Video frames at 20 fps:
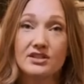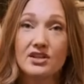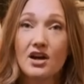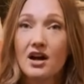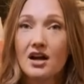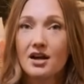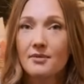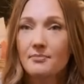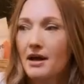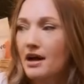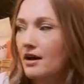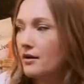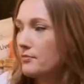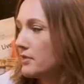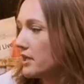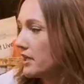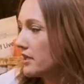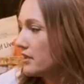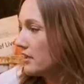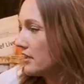talk about.
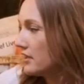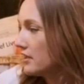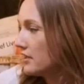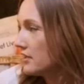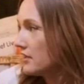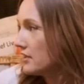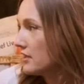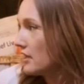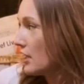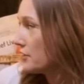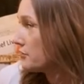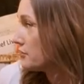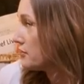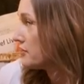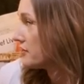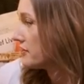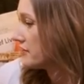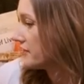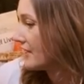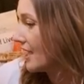But other
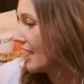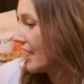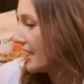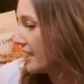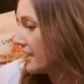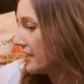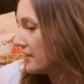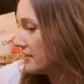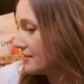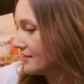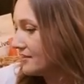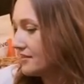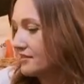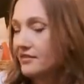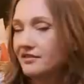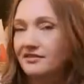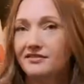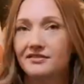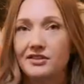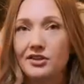than that,
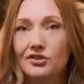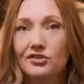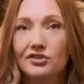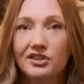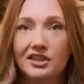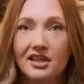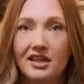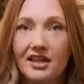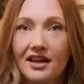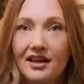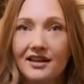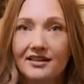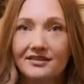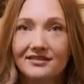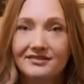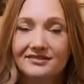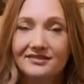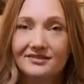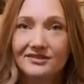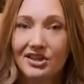you're looking at,
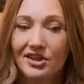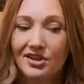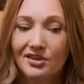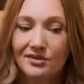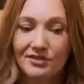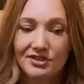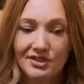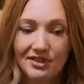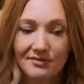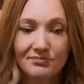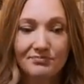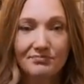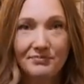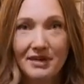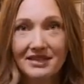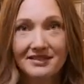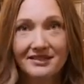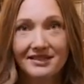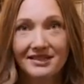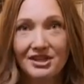you know, some
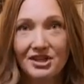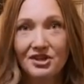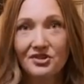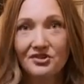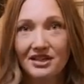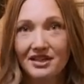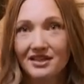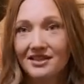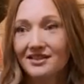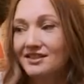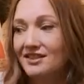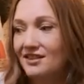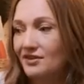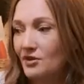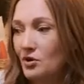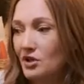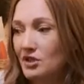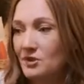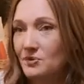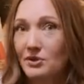basic ingredients. Of
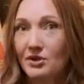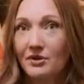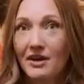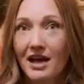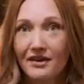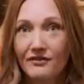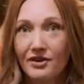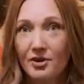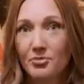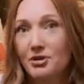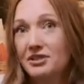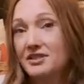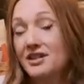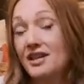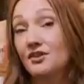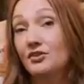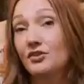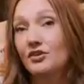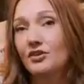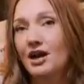course, we don't have our
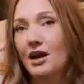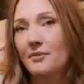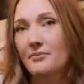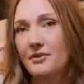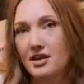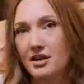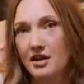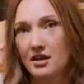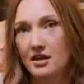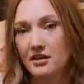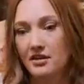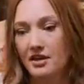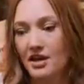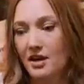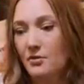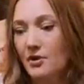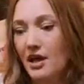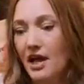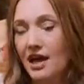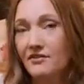potato crop in here
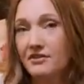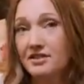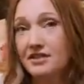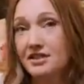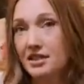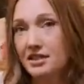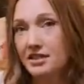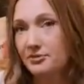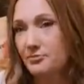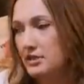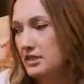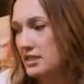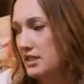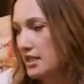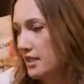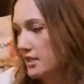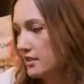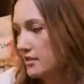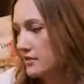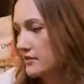yet. We'll have a ton of
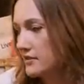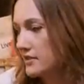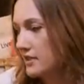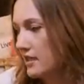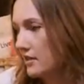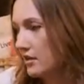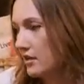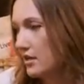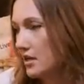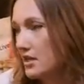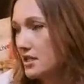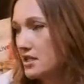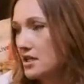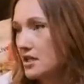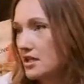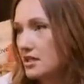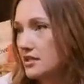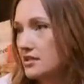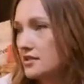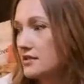potatoes and our
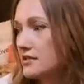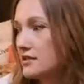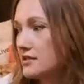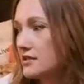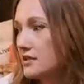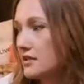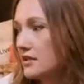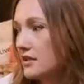onions,